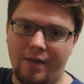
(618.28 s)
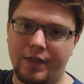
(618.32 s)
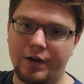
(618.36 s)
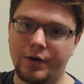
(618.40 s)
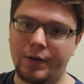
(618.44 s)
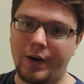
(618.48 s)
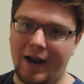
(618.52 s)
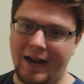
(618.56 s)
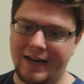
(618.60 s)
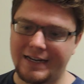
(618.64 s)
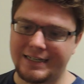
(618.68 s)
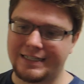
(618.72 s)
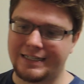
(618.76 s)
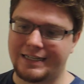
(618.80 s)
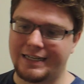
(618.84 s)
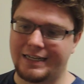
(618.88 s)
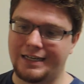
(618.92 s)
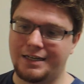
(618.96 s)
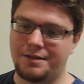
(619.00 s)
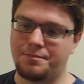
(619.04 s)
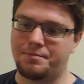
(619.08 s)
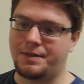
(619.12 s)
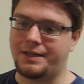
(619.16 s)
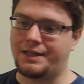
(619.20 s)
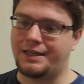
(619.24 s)
They're
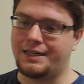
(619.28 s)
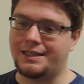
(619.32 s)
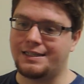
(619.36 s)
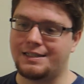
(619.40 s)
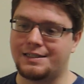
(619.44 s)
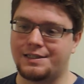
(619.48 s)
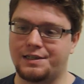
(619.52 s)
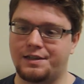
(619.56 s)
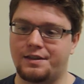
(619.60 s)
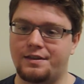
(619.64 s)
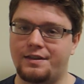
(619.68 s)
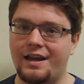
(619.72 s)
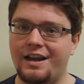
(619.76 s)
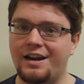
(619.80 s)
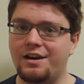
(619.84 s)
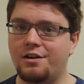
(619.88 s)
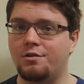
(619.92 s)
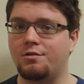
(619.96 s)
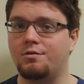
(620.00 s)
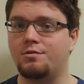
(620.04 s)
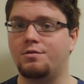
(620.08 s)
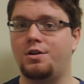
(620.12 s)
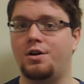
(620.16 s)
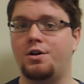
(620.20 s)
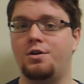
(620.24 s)
asking because they
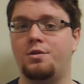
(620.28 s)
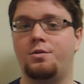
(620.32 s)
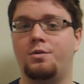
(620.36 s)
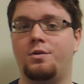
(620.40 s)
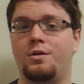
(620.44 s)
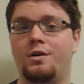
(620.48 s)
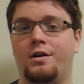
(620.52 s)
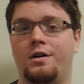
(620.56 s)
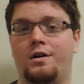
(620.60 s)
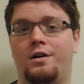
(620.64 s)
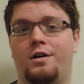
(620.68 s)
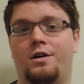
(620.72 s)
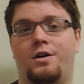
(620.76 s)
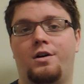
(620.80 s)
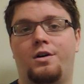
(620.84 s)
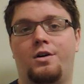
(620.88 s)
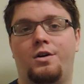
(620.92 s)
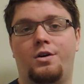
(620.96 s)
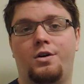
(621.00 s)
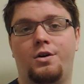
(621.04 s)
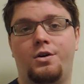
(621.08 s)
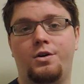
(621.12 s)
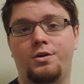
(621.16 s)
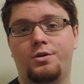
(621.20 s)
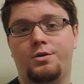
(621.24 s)
don't know
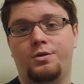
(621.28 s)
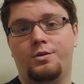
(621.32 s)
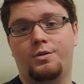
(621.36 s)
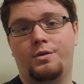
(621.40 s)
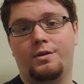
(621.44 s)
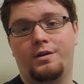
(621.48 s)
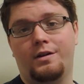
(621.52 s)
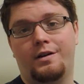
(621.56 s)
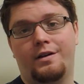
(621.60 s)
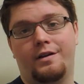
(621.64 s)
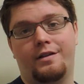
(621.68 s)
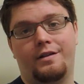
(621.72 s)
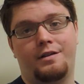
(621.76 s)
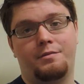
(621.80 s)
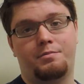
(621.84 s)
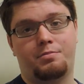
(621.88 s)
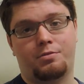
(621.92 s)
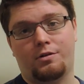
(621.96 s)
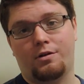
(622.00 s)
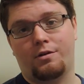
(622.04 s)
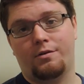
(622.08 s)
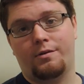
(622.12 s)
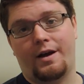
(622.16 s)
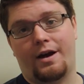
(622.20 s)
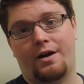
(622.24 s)
who the
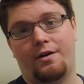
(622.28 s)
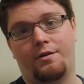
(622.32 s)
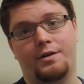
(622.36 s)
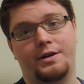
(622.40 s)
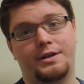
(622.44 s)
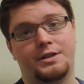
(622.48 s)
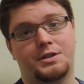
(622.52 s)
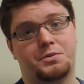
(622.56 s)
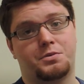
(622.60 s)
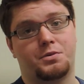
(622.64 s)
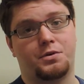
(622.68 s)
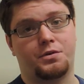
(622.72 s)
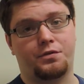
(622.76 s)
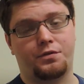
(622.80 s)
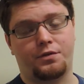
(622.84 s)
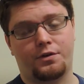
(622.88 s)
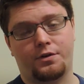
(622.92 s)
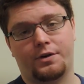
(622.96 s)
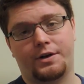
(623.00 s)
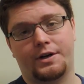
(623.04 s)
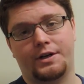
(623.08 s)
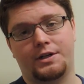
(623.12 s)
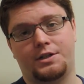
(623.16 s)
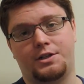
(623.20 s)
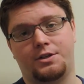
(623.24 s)
pronoun is
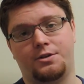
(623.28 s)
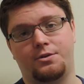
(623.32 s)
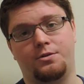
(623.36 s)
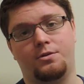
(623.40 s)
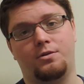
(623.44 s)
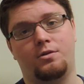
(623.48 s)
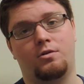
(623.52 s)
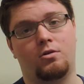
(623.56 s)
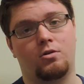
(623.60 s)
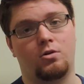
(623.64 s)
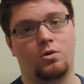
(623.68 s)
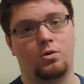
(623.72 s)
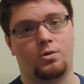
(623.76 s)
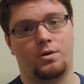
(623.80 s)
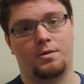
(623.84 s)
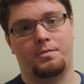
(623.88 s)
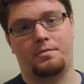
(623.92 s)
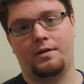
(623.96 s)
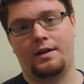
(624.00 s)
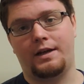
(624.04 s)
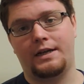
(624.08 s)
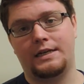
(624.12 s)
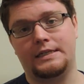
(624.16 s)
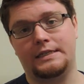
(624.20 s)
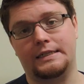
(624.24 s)
referring to or
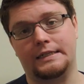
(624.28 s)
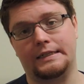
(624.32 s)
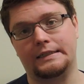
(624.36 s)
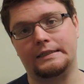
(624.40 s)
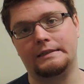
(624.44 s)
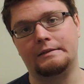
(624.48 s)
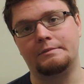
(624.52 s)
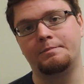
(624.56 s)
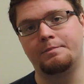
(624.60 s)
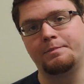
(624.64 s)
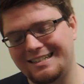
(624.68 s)
replacing.